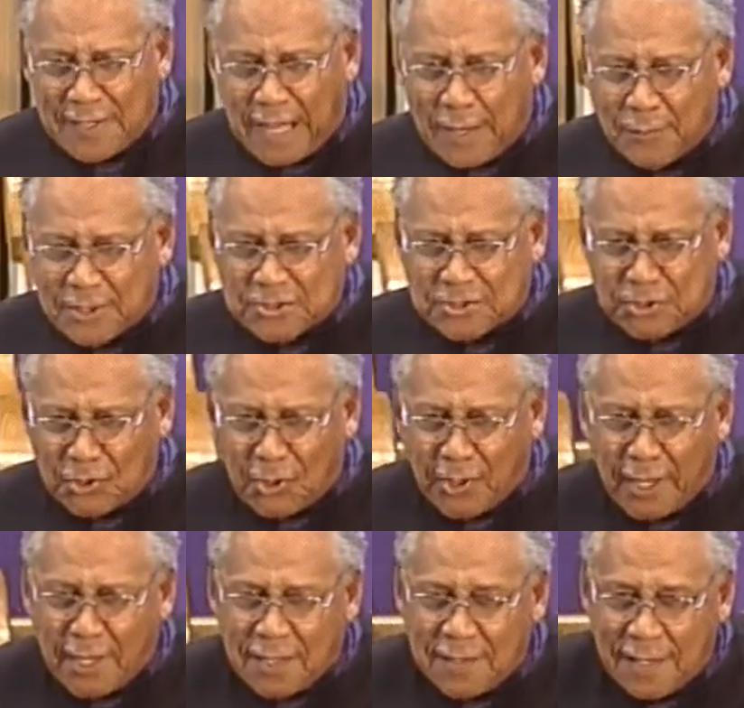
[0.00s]
they was
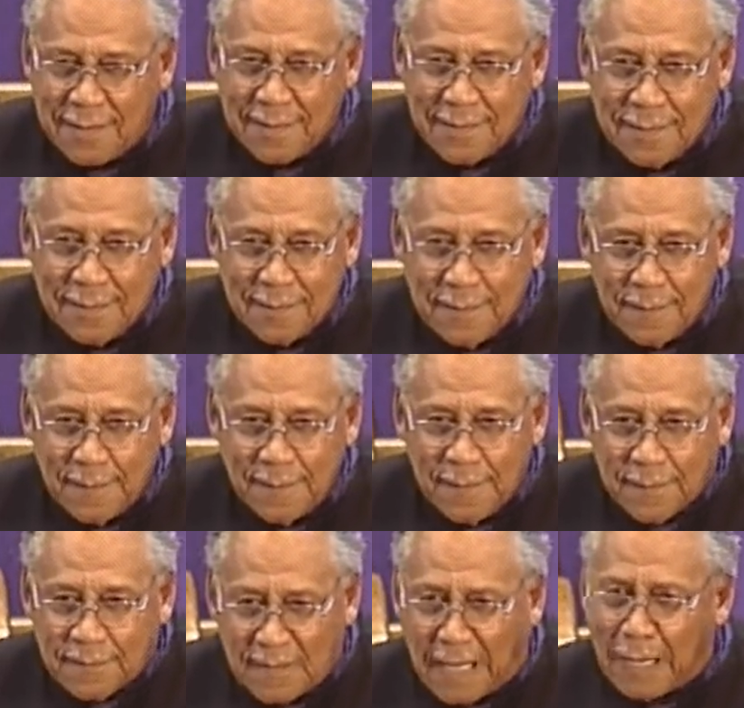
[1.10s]
doing.
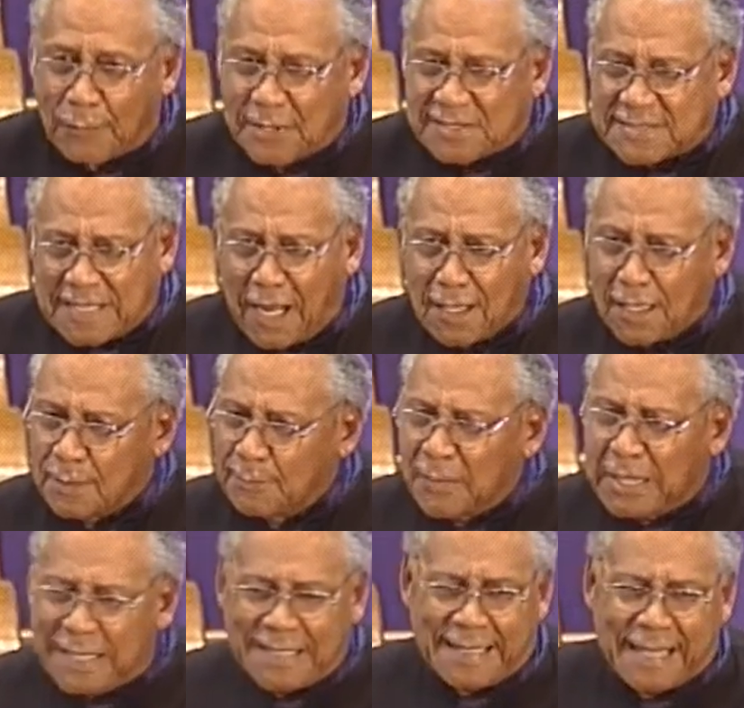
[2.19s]
They was telling
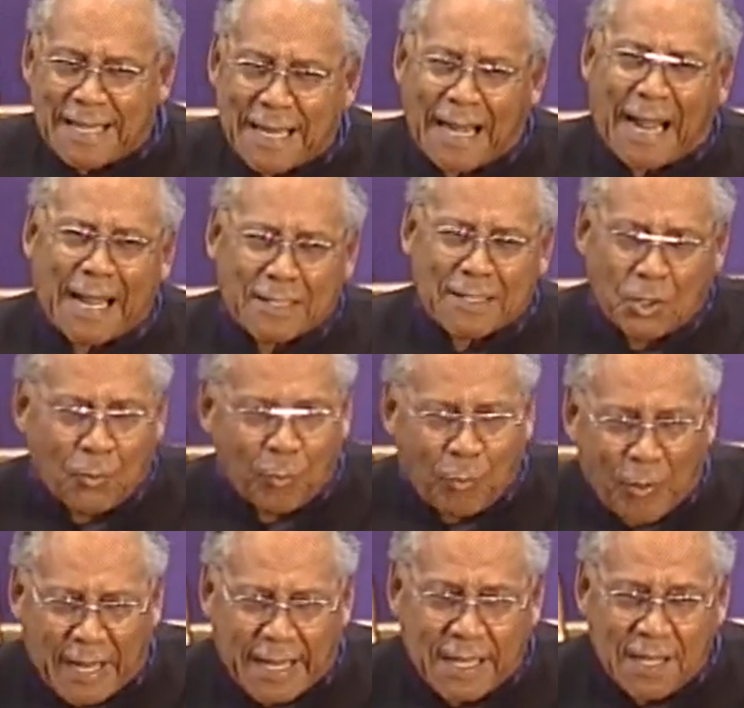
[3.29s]
me, get out the
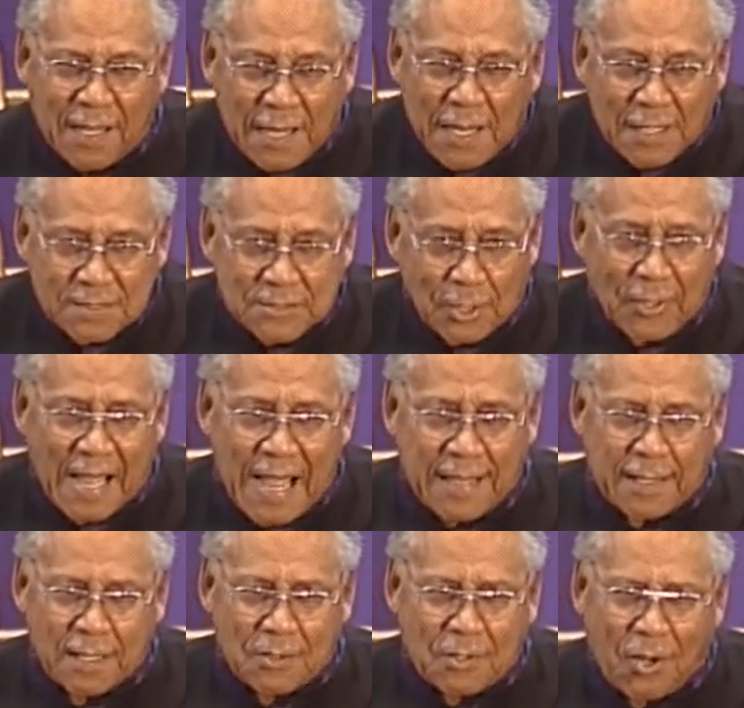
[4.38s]
way so I can